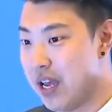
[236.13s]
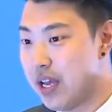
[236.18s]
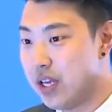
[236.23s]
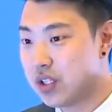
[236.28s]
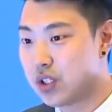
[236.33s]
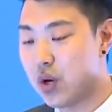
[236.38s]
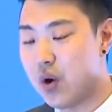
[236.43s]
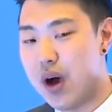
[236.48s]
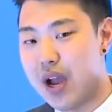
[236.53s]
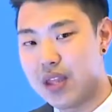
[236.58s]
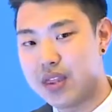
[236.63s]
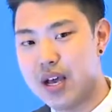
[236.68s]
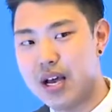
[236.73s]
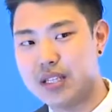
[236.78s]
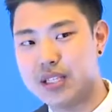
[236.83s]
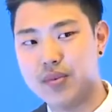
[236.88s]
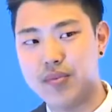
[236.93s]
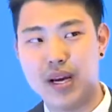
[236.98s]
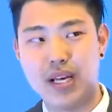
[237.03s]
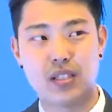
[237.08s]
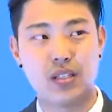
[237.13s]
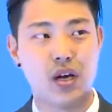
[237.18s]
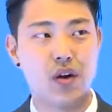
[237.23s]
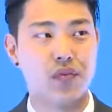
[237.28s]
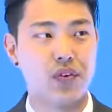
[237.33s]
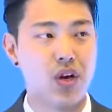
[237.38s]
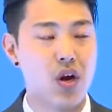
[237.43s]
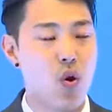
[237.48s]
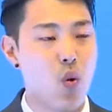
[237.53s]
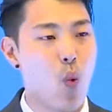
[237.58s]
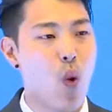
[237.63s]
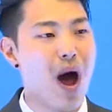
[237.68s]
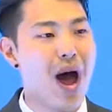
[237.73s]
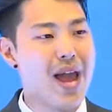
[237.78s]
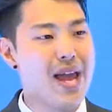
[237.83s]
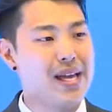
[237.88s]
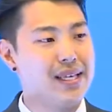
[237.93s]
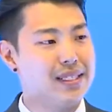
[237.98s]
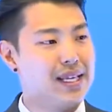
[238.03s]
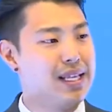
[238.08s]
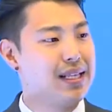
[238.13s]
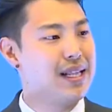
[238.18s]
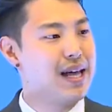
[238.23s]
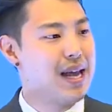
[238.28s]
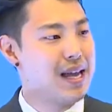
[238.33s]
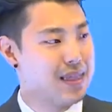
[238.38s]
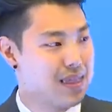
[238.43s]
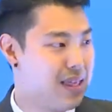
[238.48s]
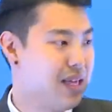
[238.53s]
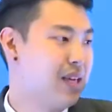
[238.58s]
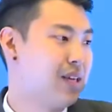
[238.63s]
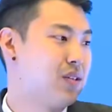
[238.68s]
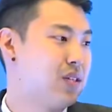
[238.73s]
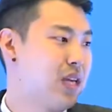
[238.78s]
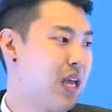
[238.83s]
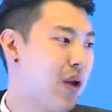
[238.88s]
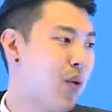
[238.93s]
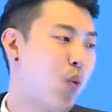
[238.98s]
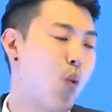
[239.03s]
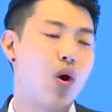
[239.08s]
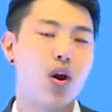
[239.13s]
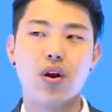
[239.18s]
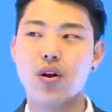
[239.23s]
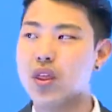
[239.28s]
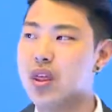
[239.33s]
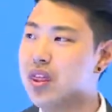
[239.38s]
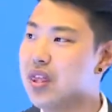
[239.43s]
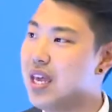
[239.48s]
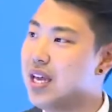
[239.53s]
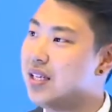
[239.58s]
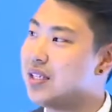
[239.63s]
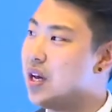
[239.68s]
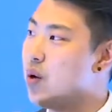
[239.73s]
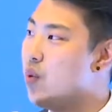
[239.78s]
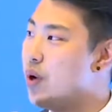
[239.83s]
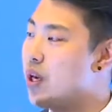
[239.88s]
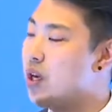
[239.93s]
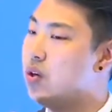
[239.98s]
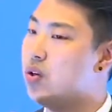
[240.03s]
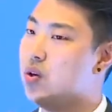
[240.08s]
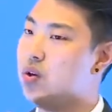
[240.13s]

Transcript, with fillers: So I thought to myself, you know, why is it like this? And what are the things that we can